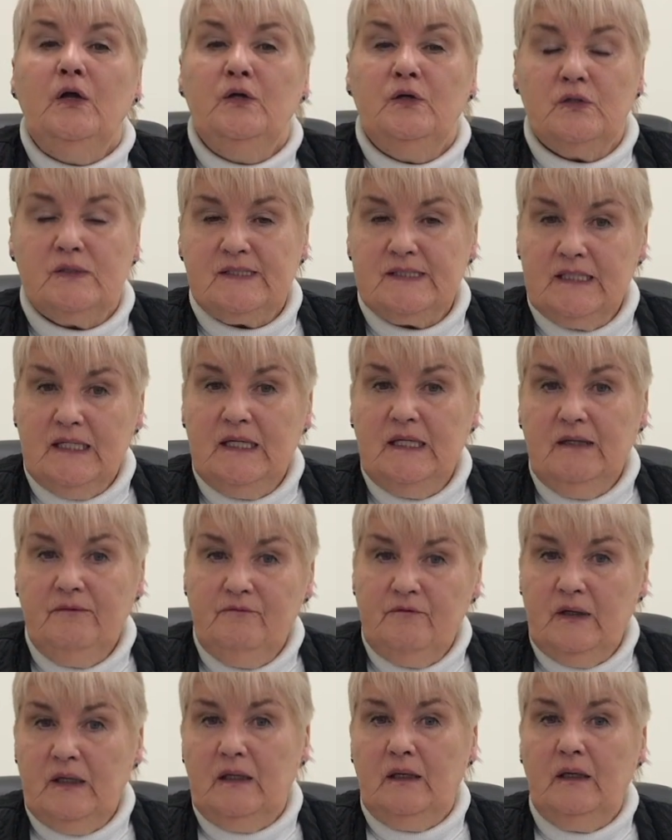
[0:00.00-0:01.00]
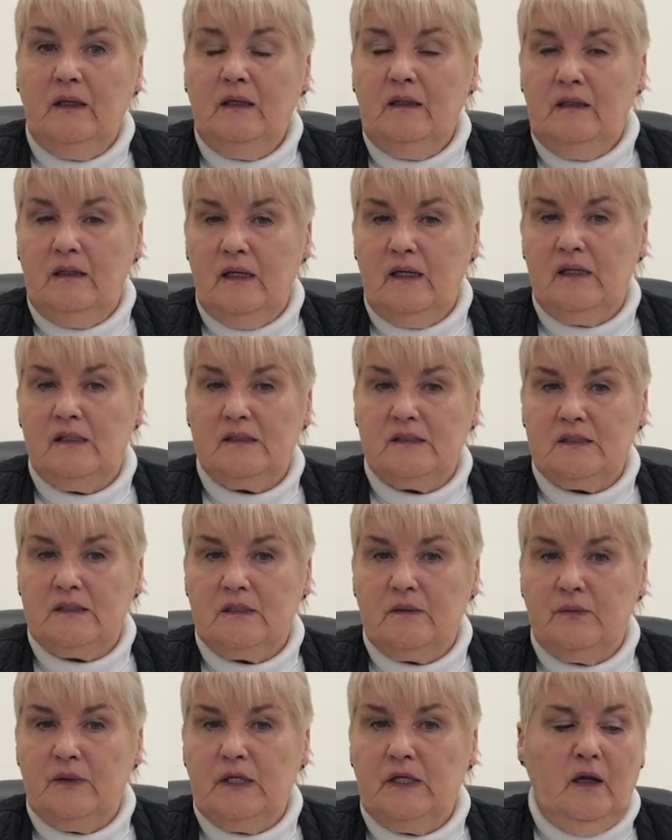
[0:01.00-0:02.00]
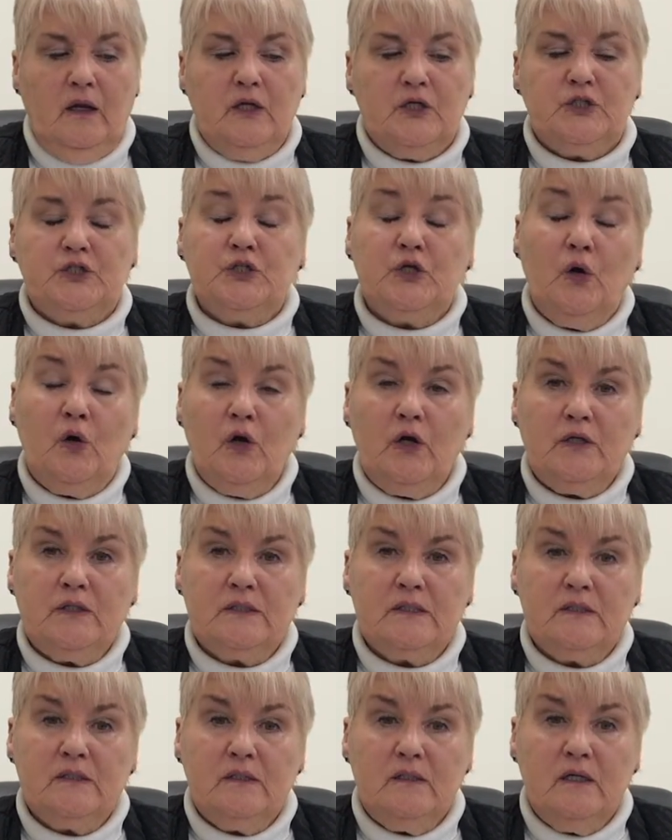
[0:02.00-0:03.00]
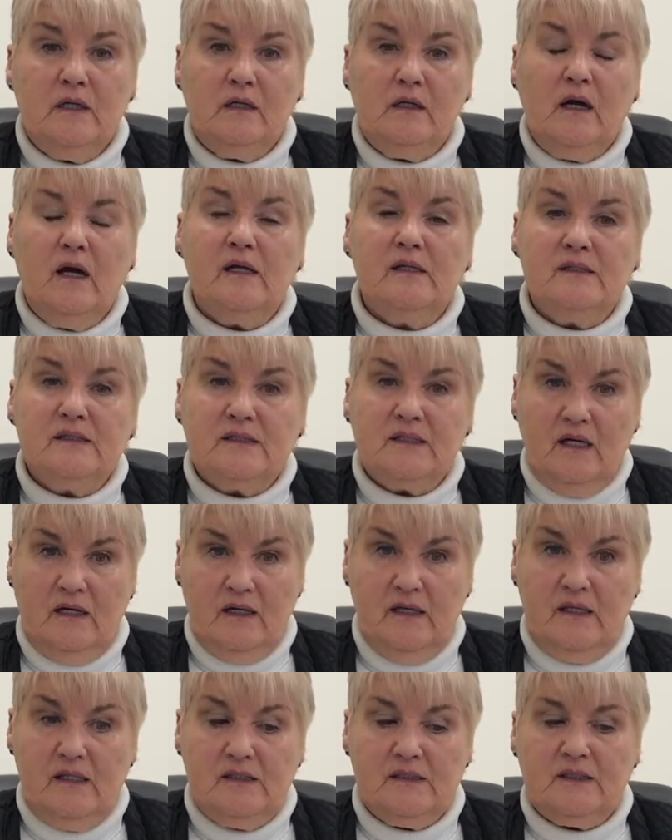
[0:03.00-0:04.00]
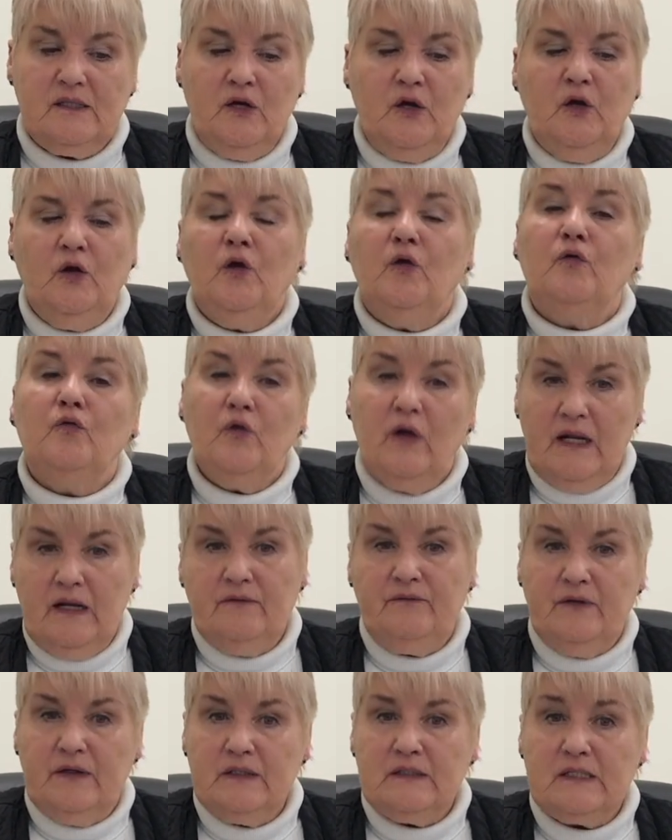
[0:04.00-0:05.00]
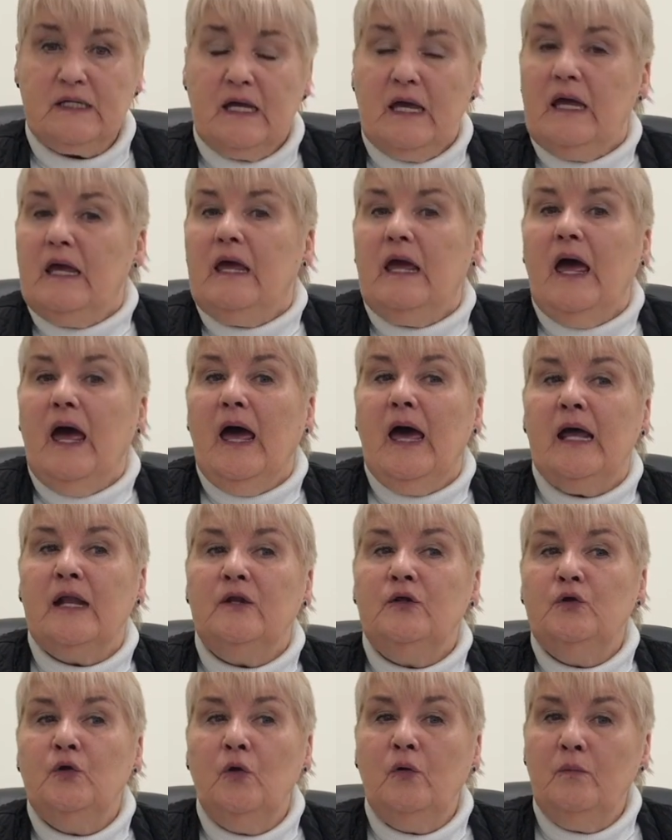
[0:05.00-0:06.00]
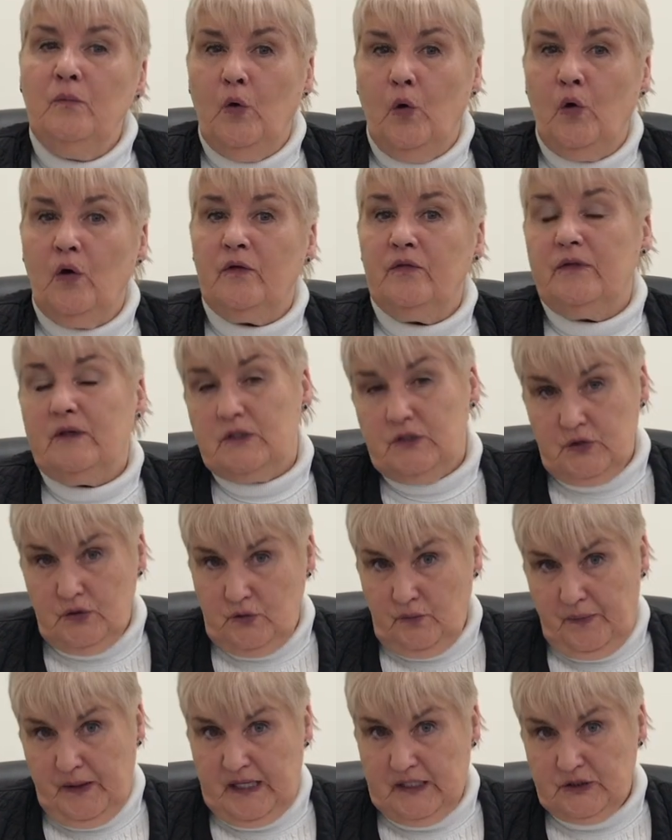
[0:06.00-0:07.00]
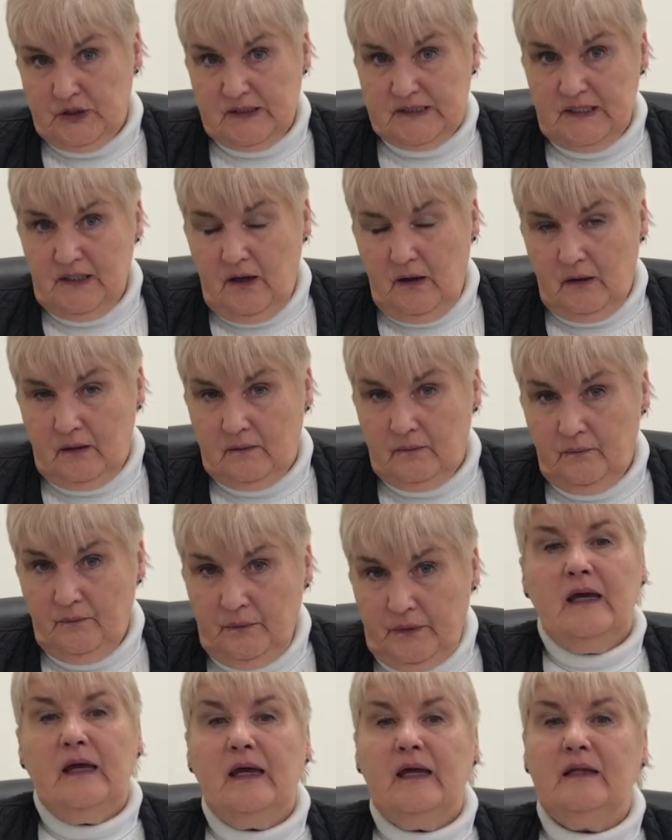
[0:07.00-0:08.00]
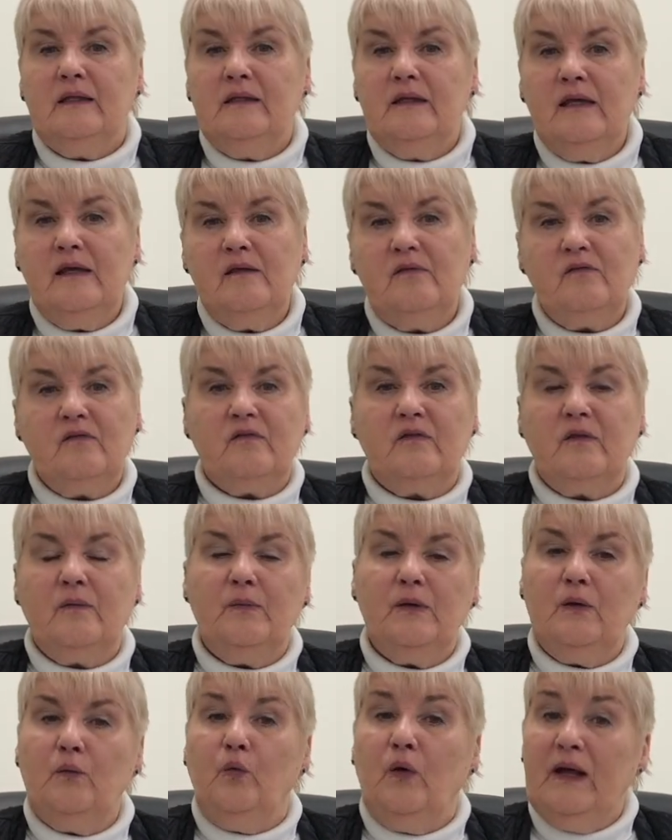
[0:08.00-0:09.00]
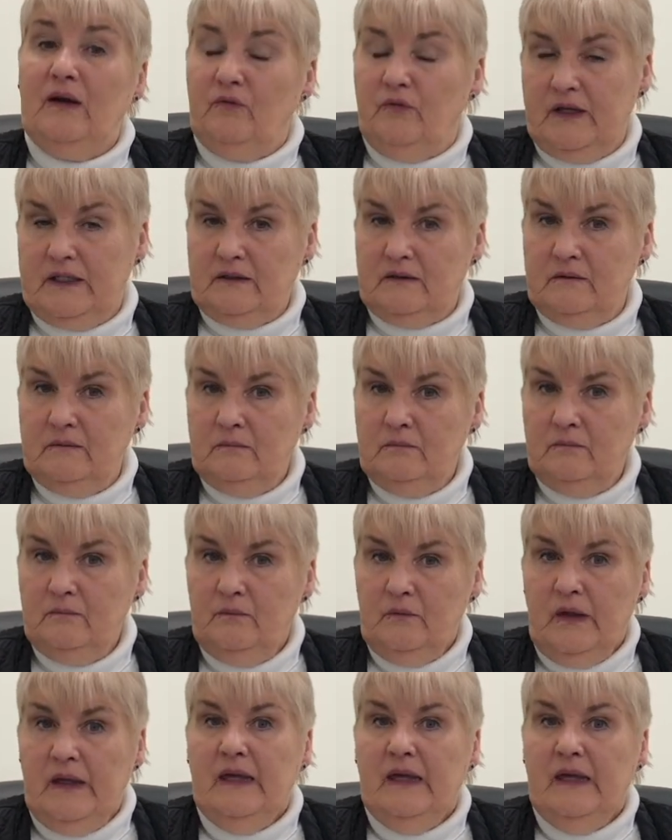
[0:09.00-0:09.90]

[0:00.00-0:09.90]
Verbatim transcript: your CV needs to be short, concise, relevant, and no more than two pages long. It needs to be well written,